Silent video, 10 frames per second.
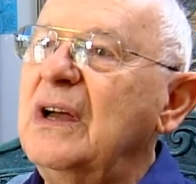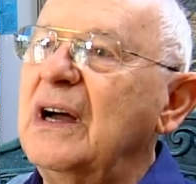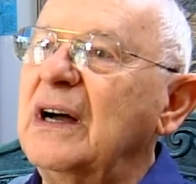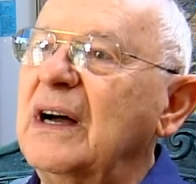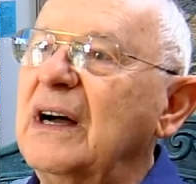
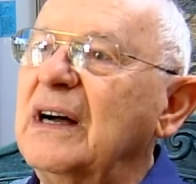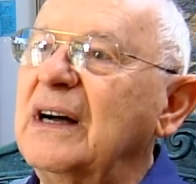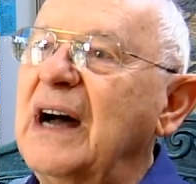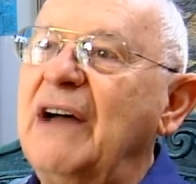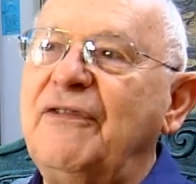
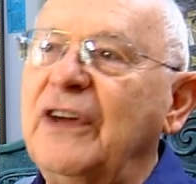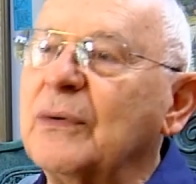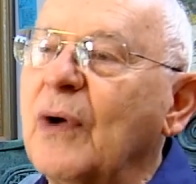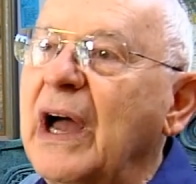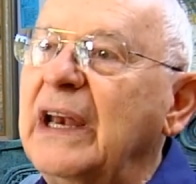I fit
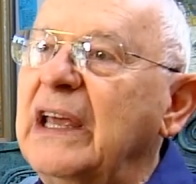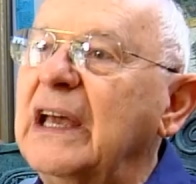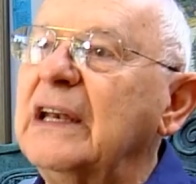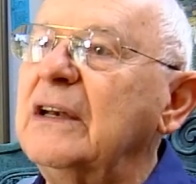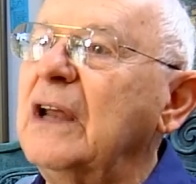right
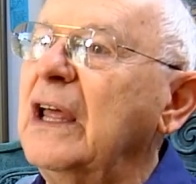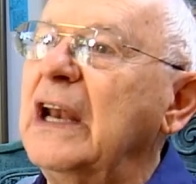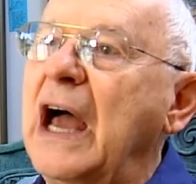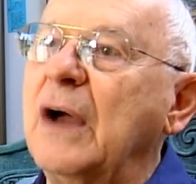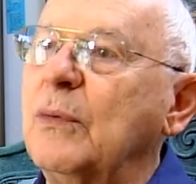in, and
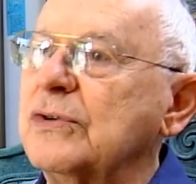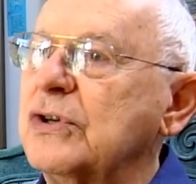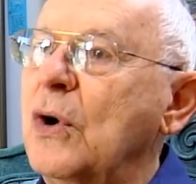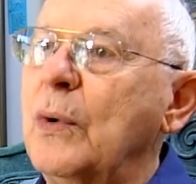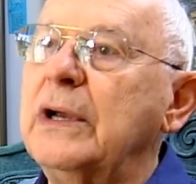I was
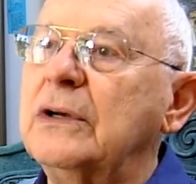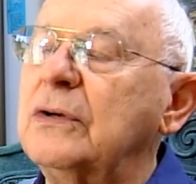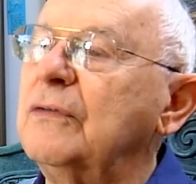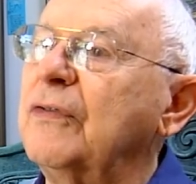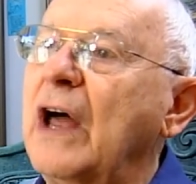going
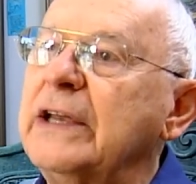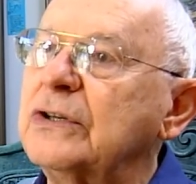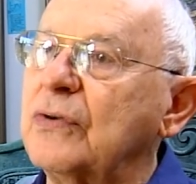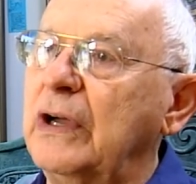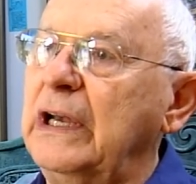to flight
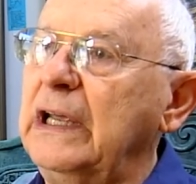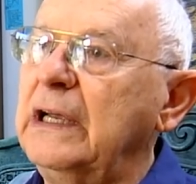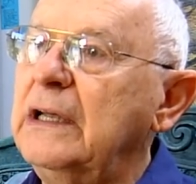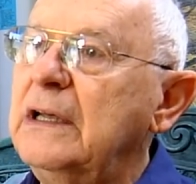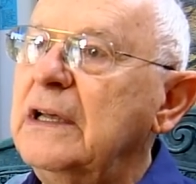training.
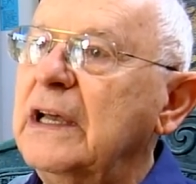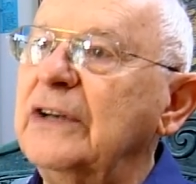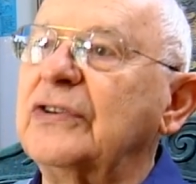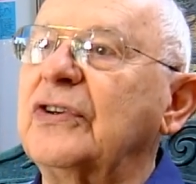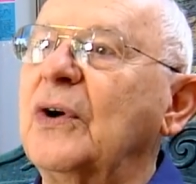
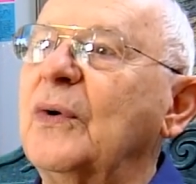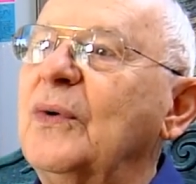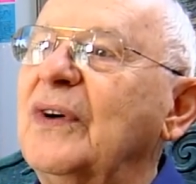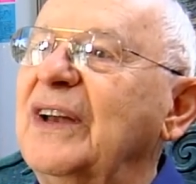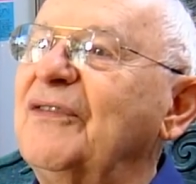And
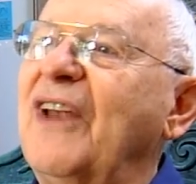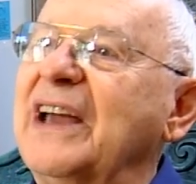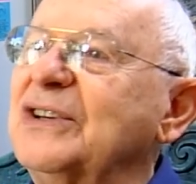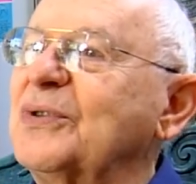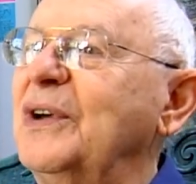so at
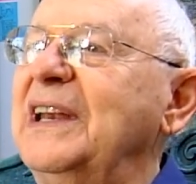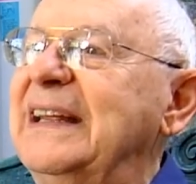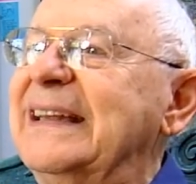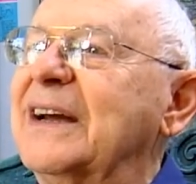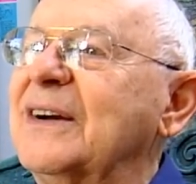flight
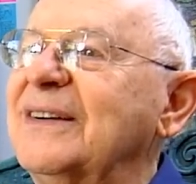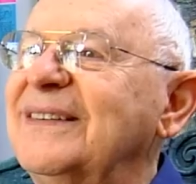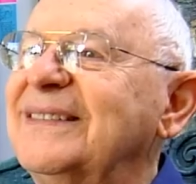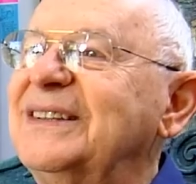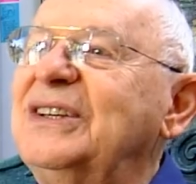training, they're
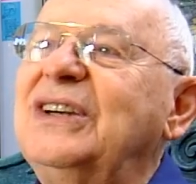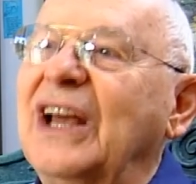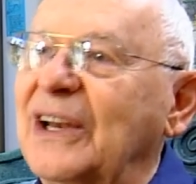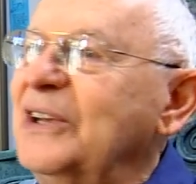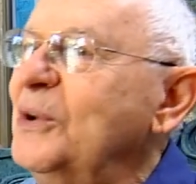
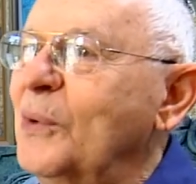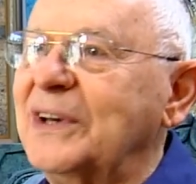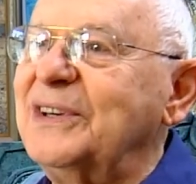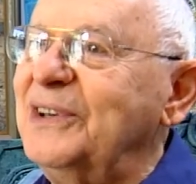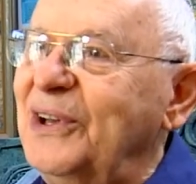telling you
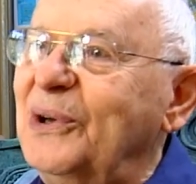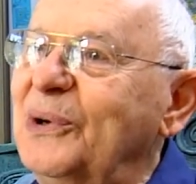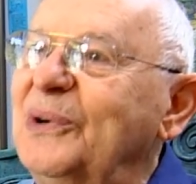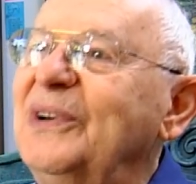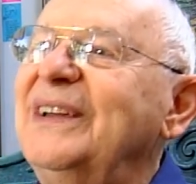what to
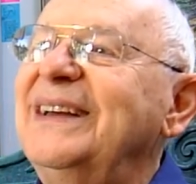do.